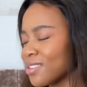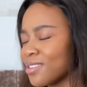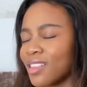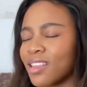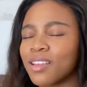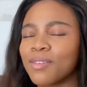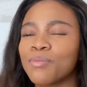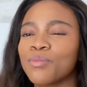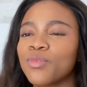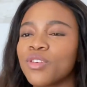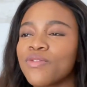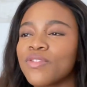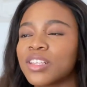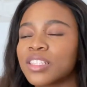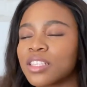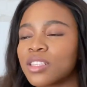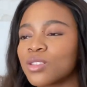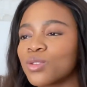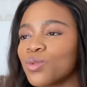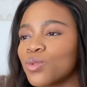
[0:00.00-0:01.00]
I think in movies
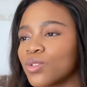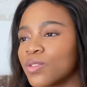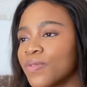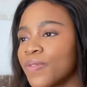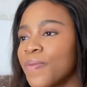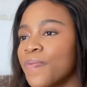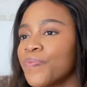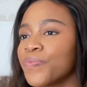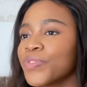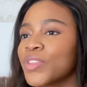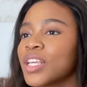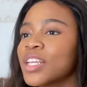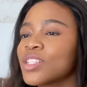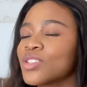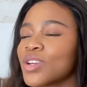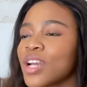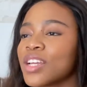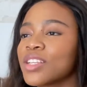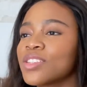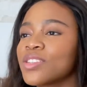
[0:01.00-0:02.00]
they sort of
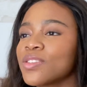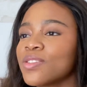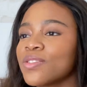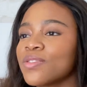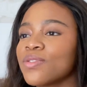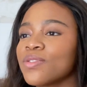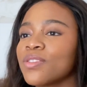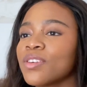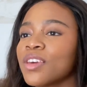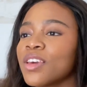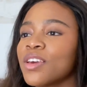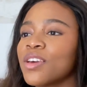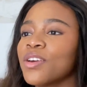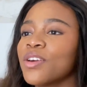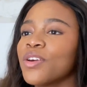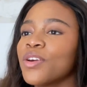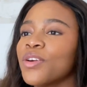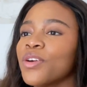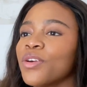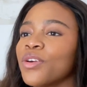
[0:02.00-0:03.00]
try to
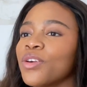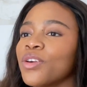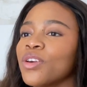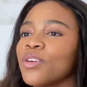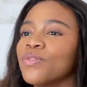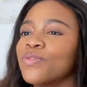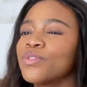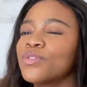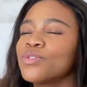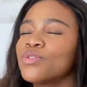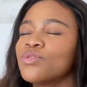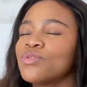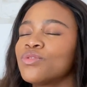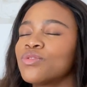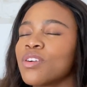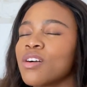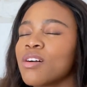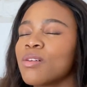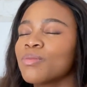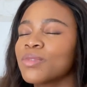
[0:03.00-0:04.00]
over
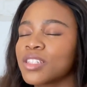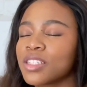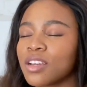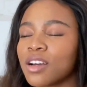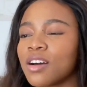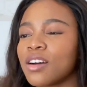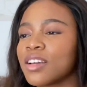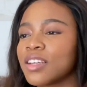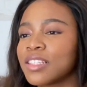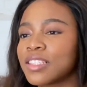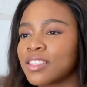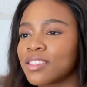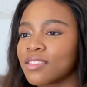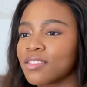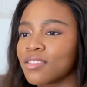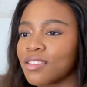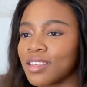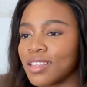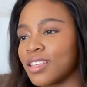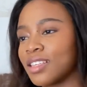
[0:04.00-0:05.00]
dramatize
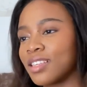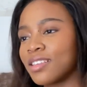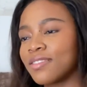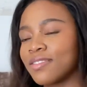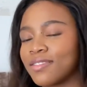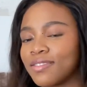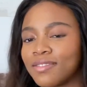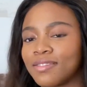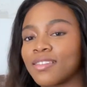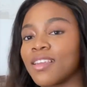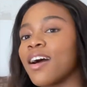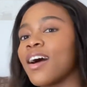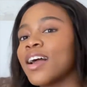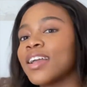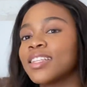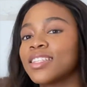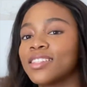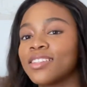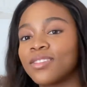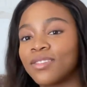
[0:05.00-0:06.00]
the
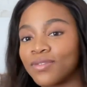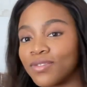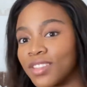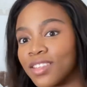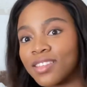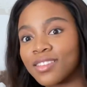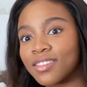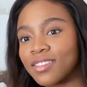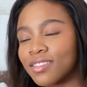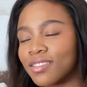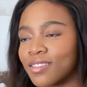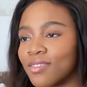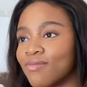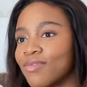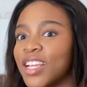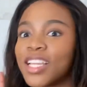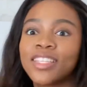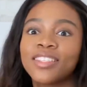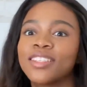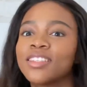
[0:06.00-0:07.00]
idea of the
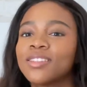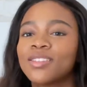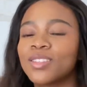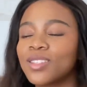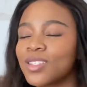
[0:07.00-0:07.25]
racist